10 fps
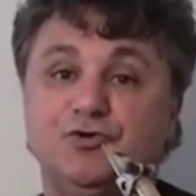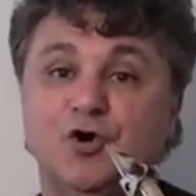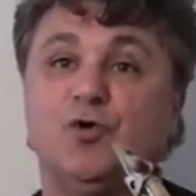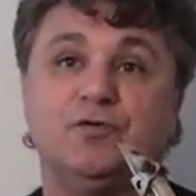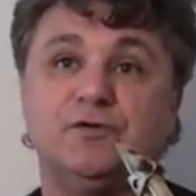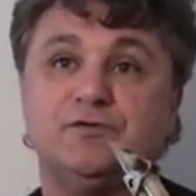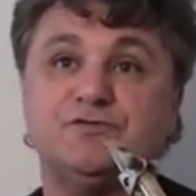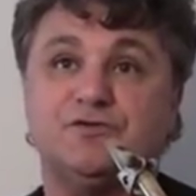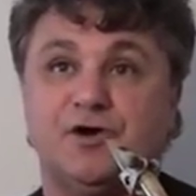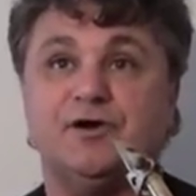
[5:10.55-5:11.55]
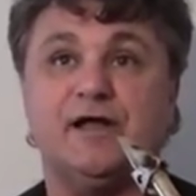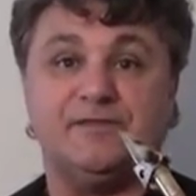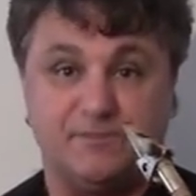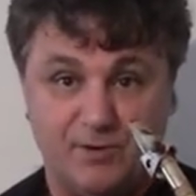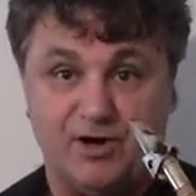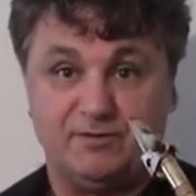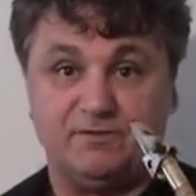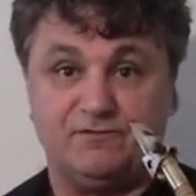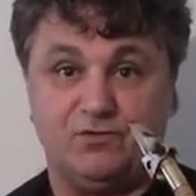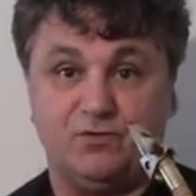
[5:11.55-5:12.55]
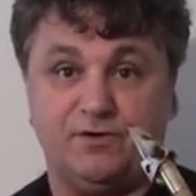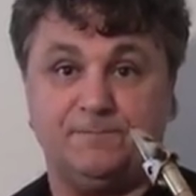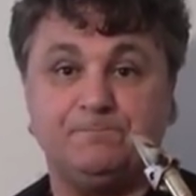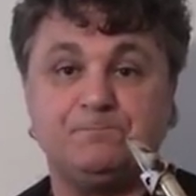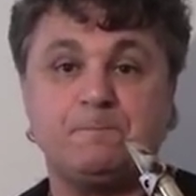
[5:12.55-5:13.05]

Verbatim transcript: don't start at the bottom of the horn.